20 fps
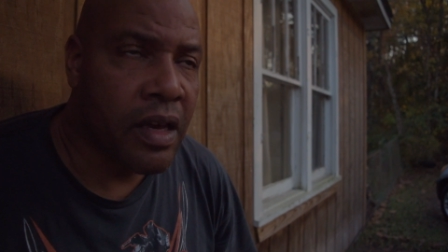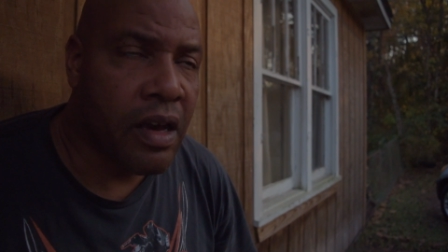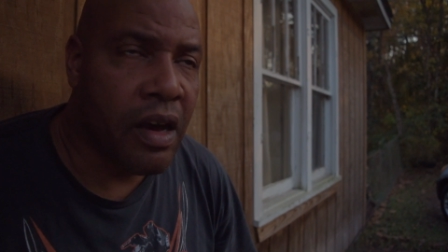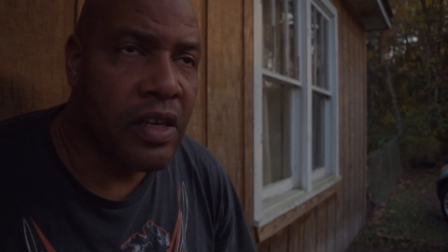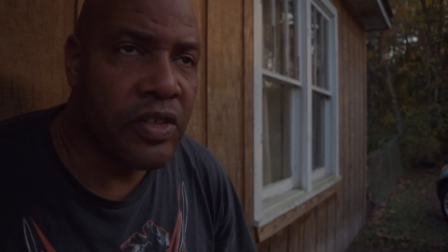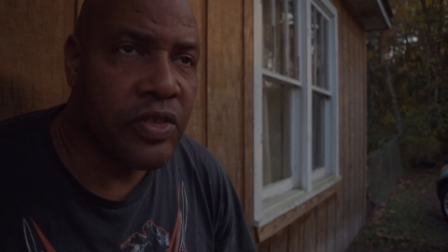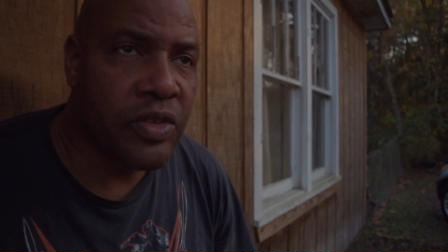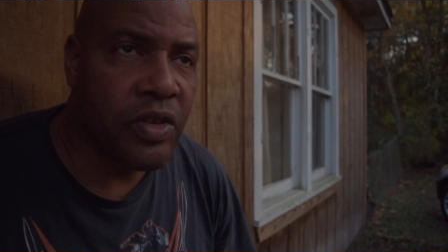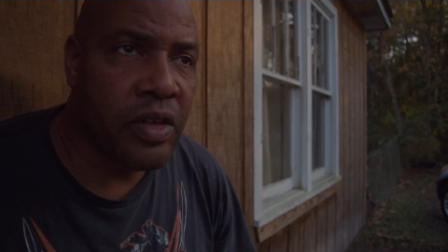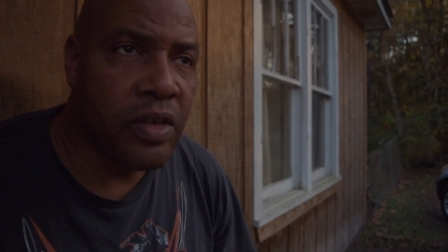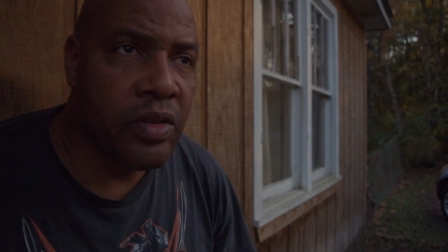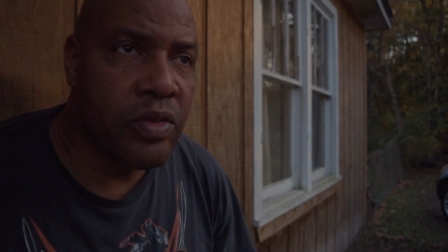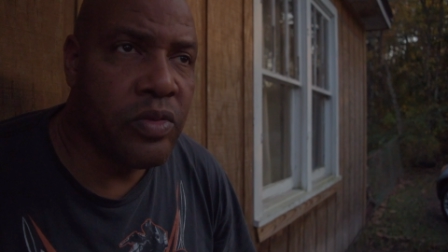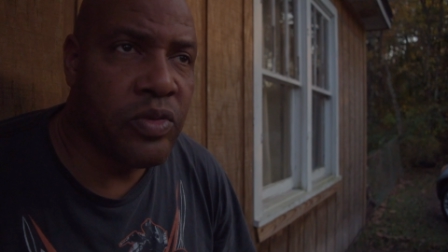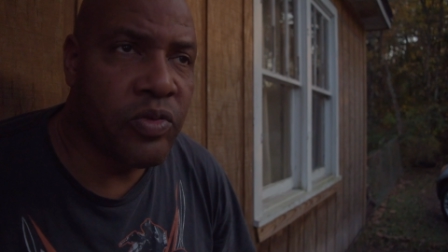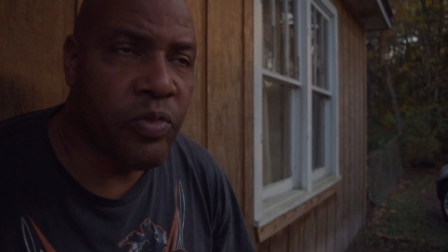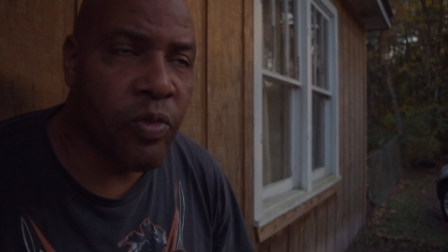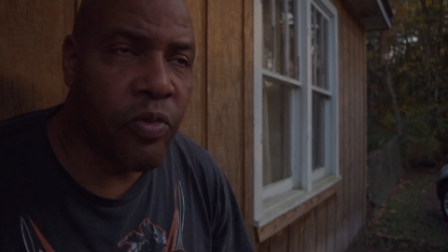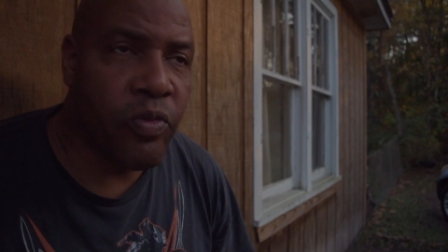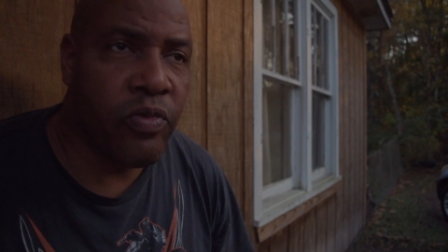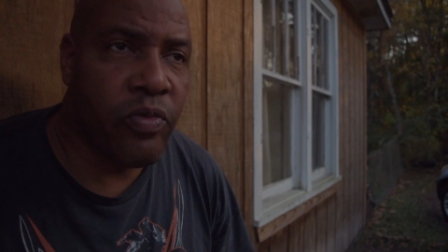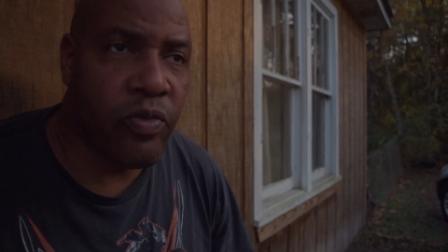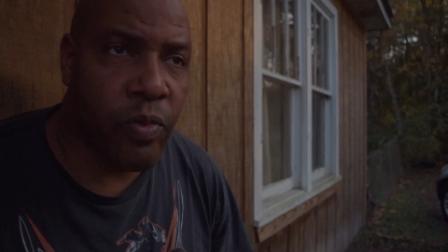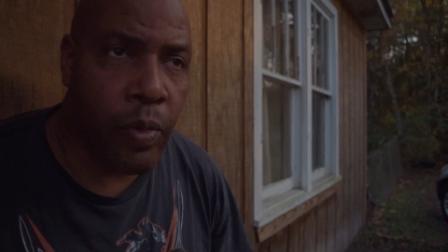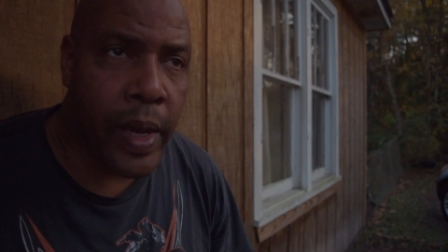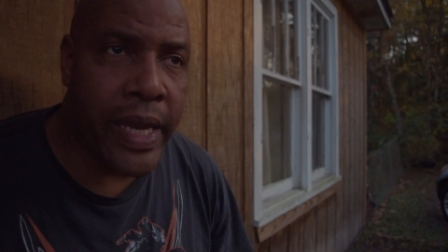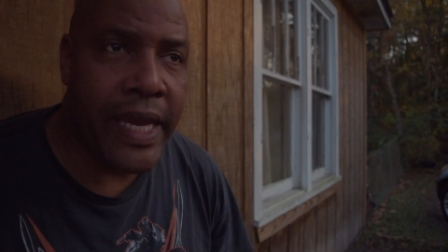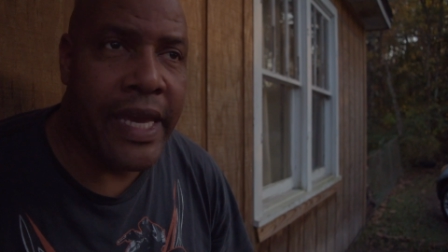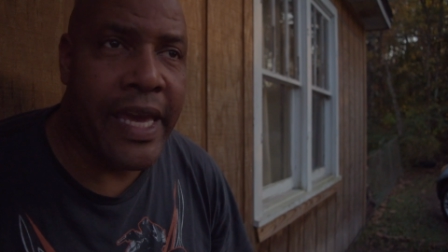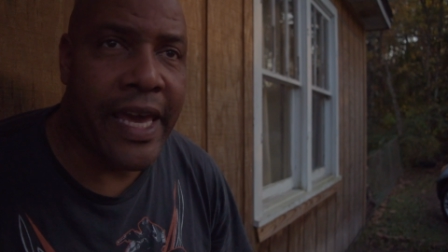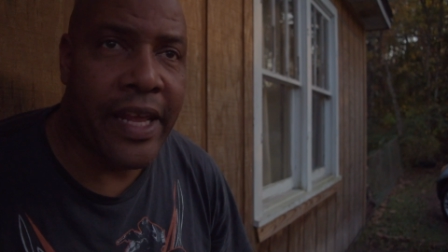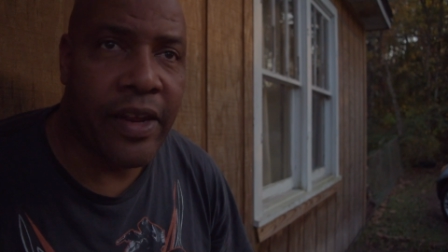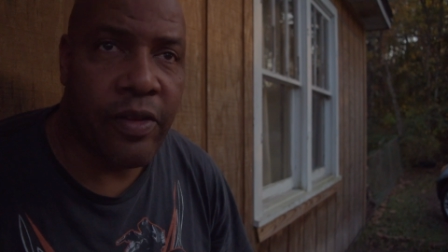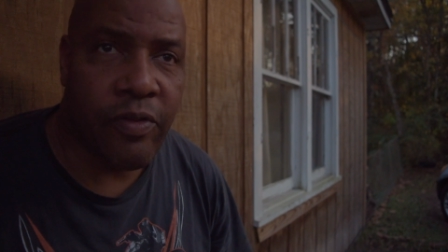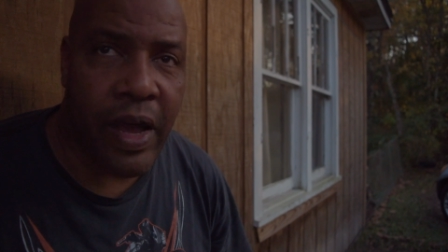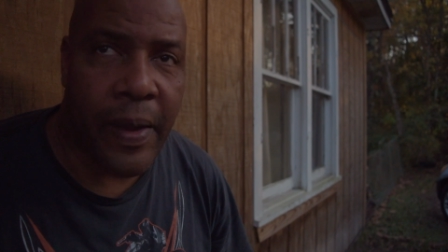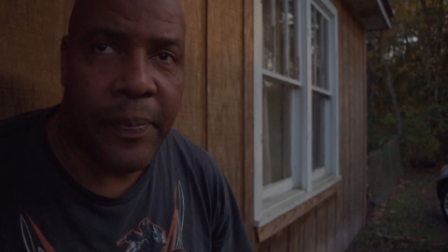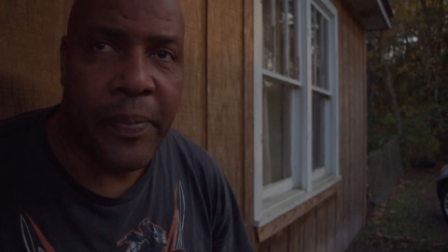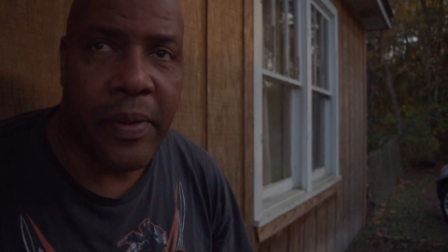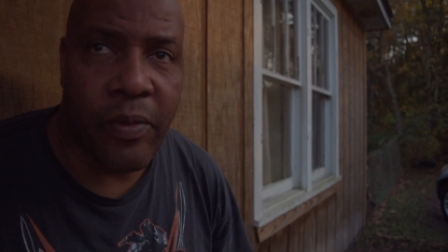cause you to lose weight at a
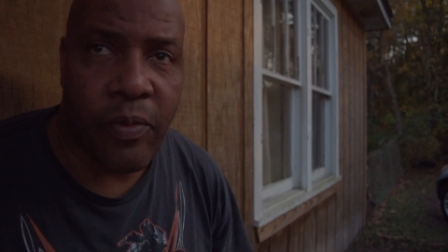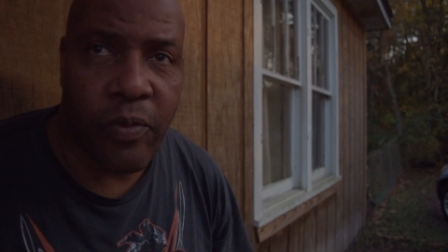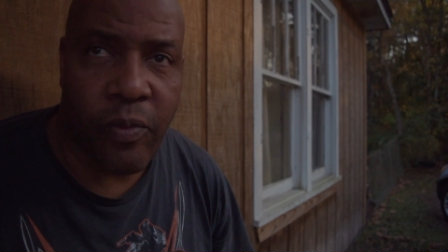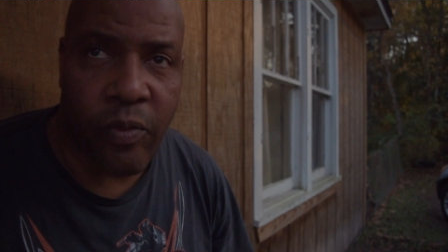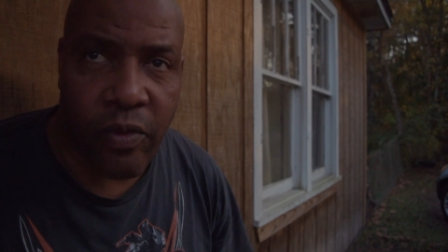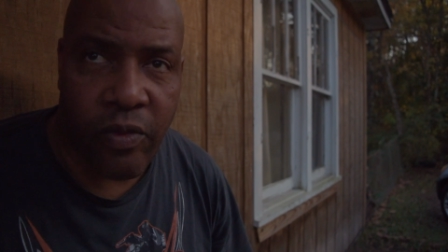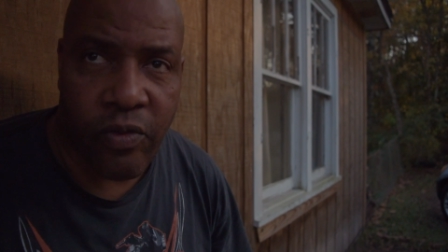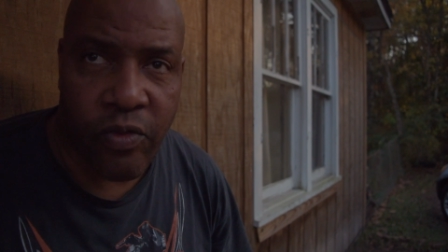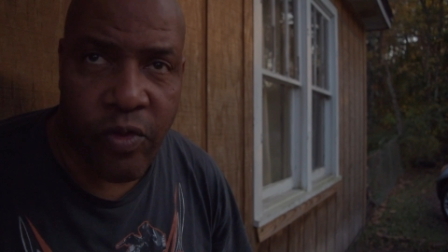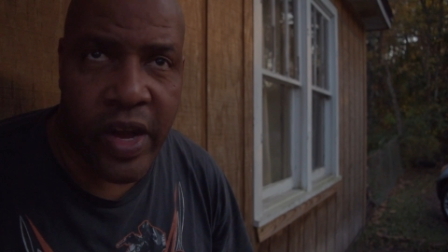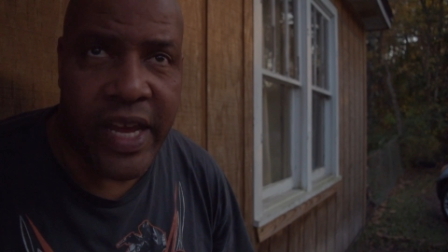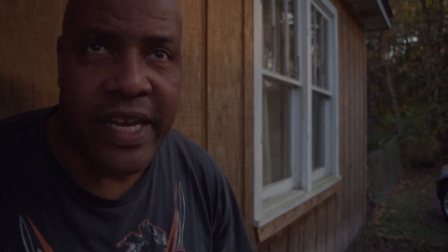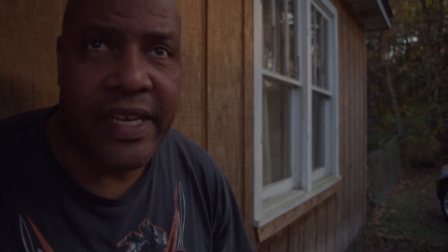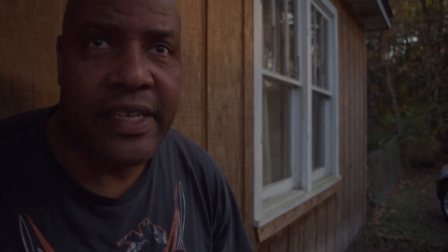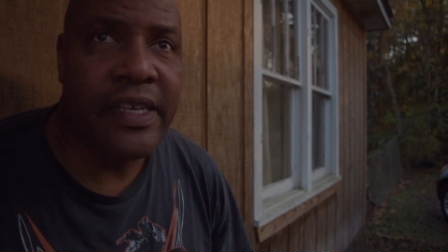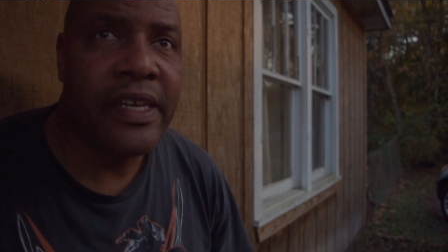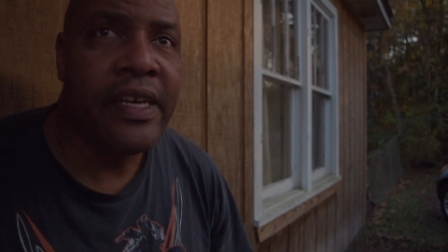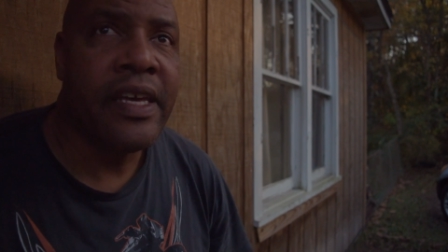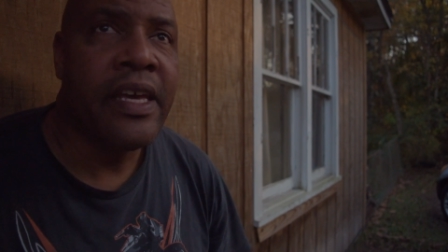rapid rate.